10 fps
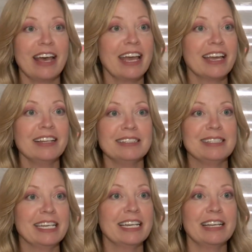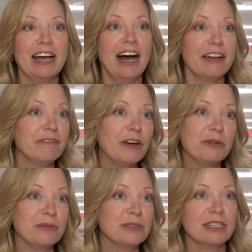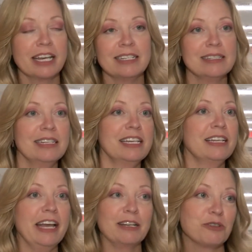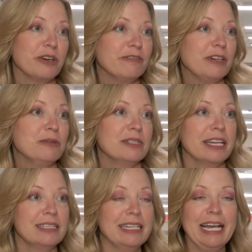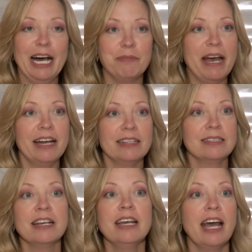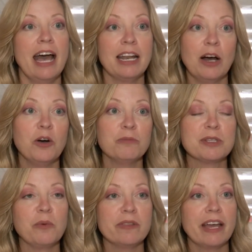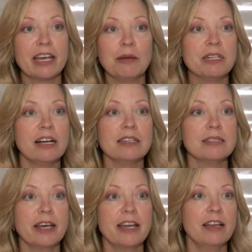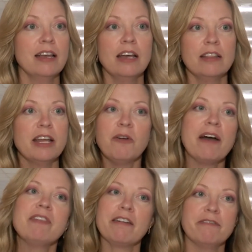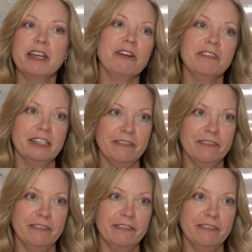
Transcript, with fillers: They see iPhones, they see Android phones, they see iPads at home. So when they come to us, they, they don't have that fear of the